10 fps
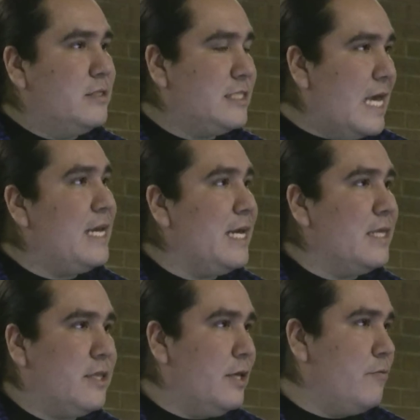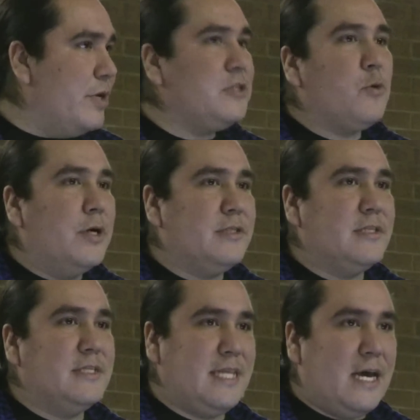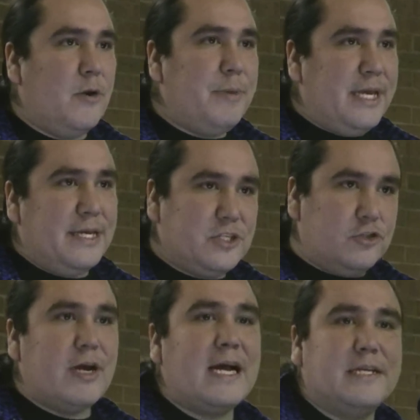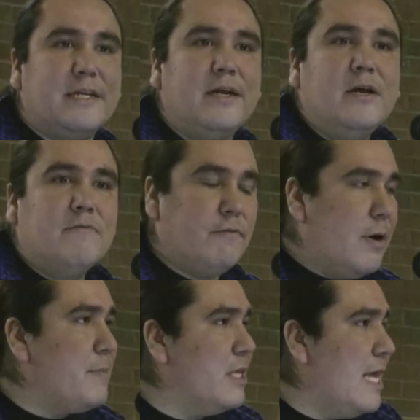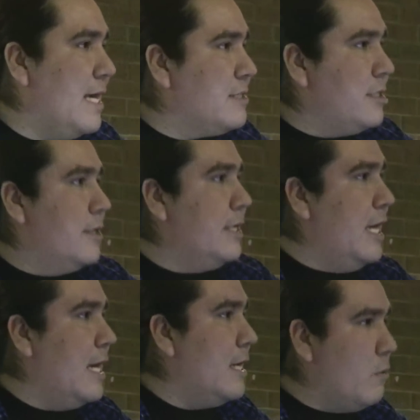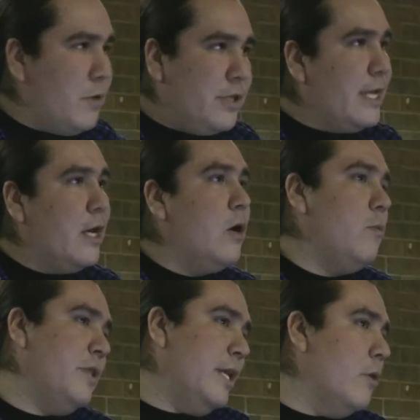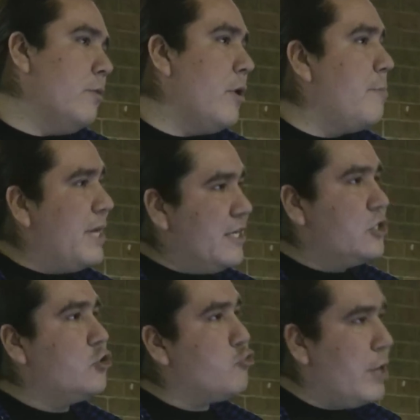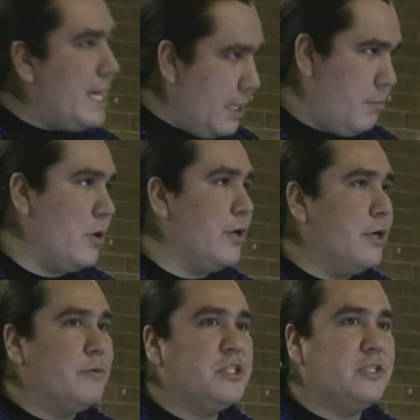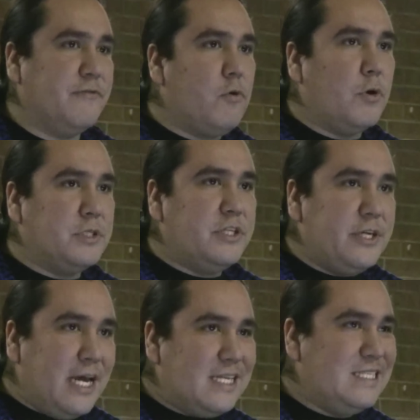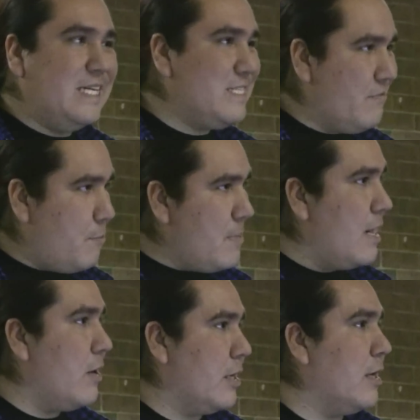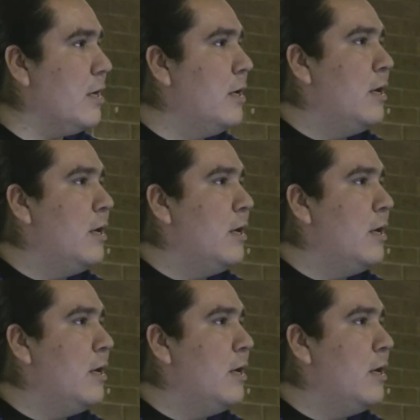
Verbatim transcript: sending the resources that are being extracted from the lands here in Canada, where do they go? Well, they go to our biggest trading partner, which is of course the United States of America.